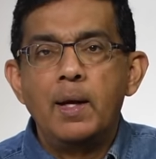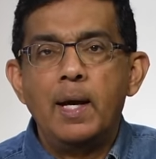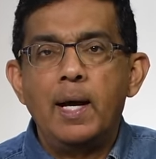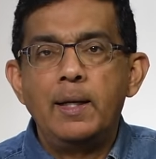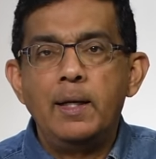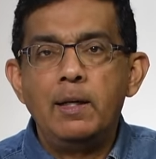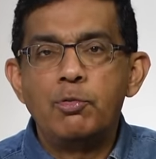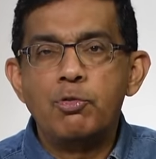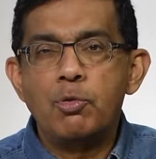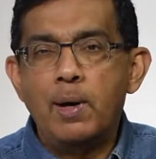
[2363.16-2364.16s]
and he
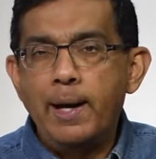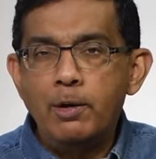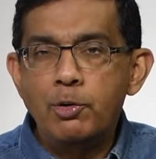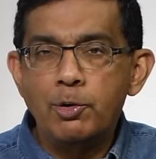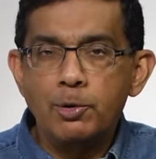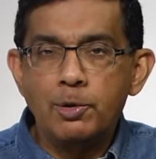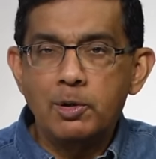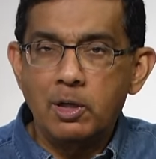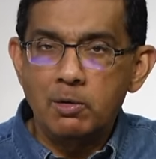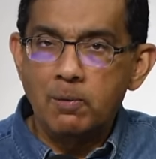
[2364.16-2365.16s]
is trying to
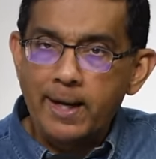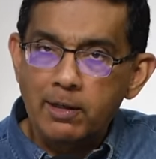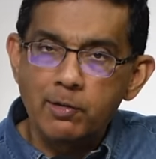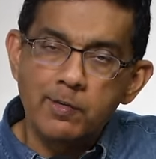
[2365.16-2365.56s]
correct